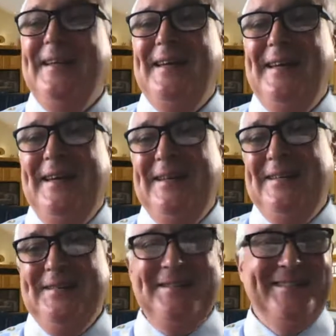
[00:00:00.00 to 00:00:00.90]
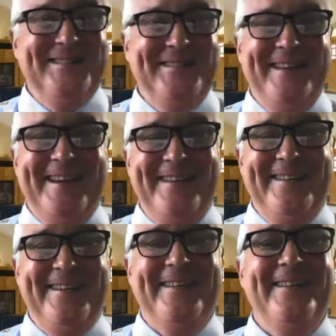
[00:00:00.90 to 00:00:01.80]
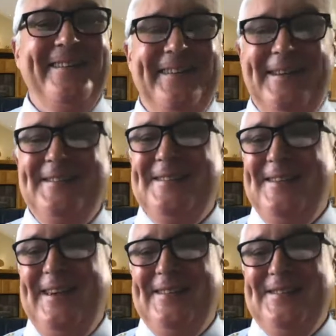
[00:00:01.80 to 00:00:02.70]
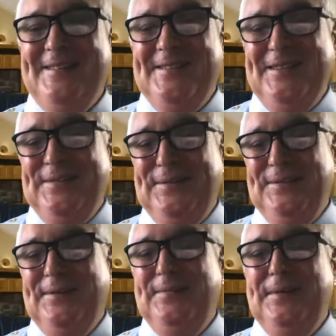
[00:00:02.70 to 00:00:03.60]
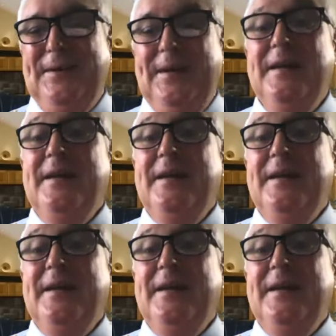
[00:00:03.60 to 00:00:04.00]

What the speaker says: and see how you go and see how successful it can be.